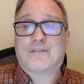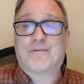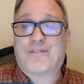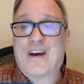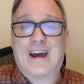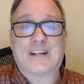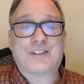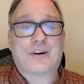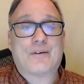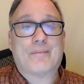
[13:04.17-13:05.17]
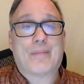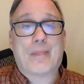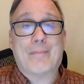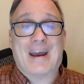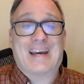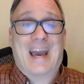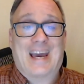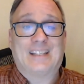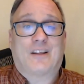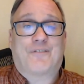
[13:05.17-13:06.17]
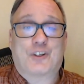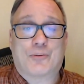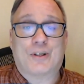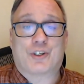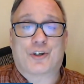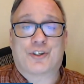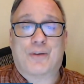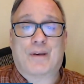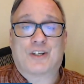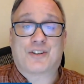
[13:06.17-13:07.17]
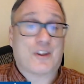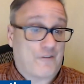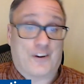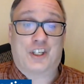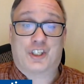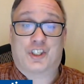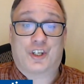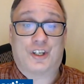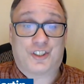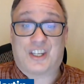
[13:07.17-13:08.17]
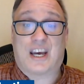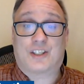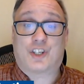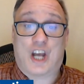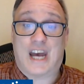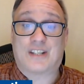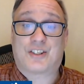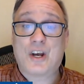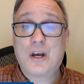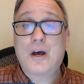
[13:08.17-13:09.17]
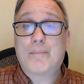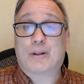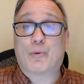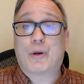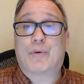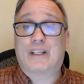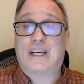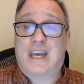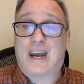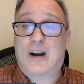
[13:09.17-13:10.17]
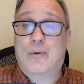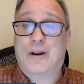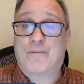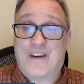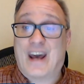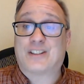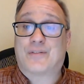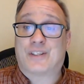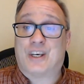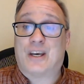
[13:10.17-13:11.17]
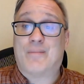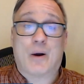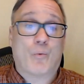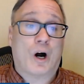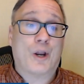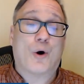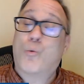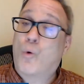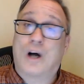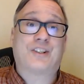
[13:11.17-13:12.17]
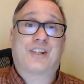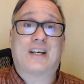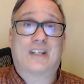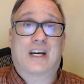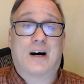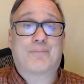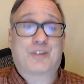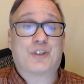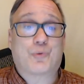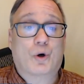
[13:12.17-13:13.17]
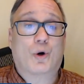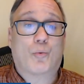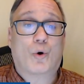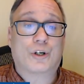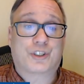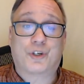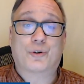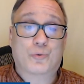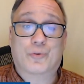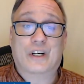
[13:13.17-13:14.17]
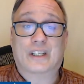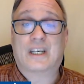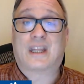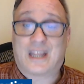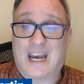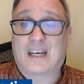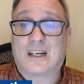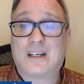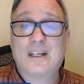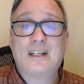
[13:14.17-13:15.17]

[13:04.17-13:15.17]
of fans may hate the fisherman jersey because of the fish stick chants, but do we really care what fans of a team that won one Stanley Cup since World War II really think?